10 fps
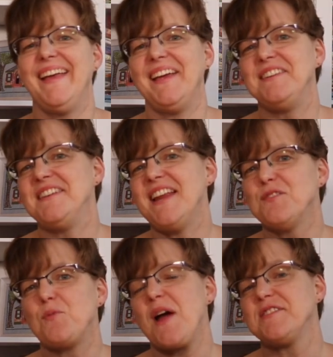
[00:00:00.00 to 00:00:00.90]
In
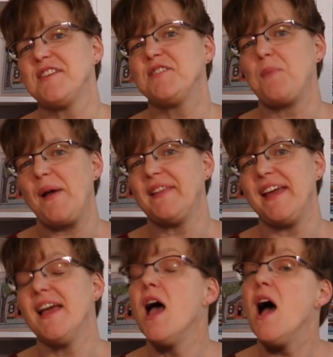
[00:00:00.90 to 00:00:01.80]
today's project
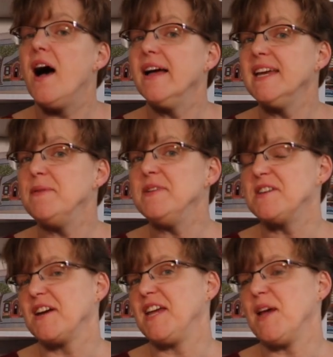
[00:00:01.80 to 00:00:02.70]
spotlight, I'm going to be
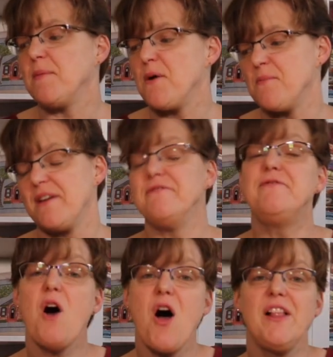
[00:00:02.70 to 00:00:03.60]
talking about my
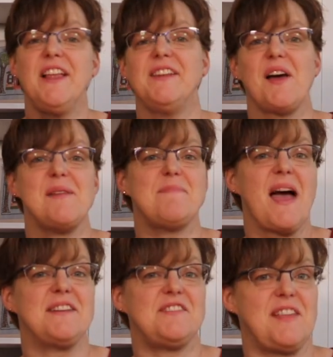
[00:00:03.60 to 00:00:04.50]
fall
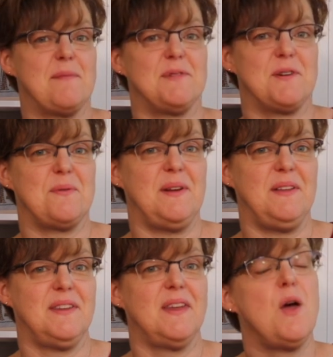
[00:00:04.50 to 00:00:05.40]
9-patch sampler
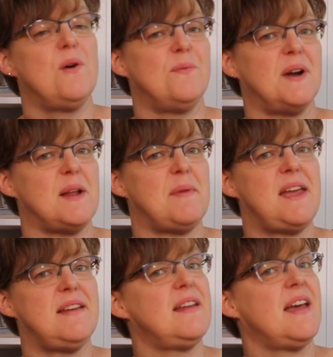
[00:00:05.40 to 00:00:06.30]
quilt. What I
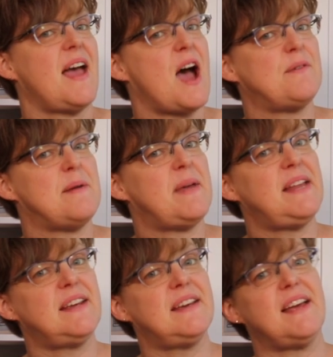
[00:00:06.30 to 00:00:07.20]
made, how I
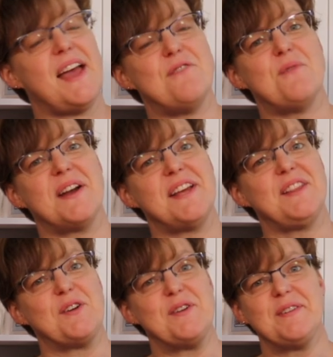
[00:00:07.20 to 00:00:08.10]
made it, and what I
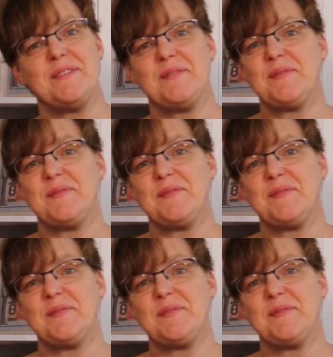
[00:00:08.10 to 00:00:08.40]
learned.